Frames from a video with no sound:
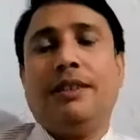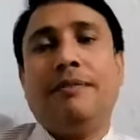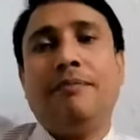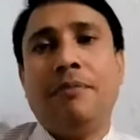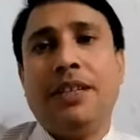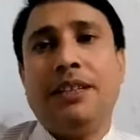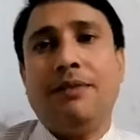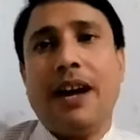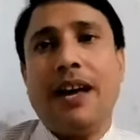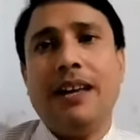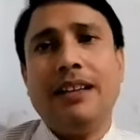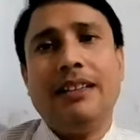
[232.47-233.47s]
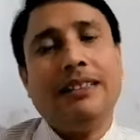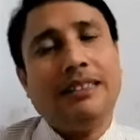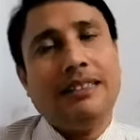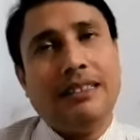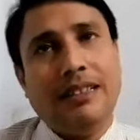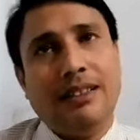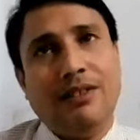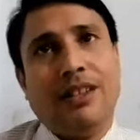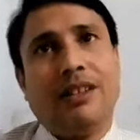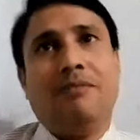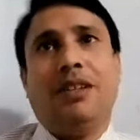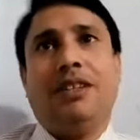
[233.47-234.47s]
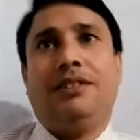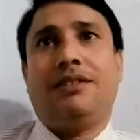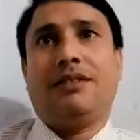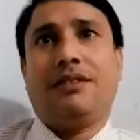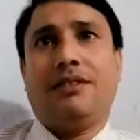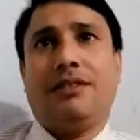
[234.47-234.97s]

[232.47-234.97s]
made by government.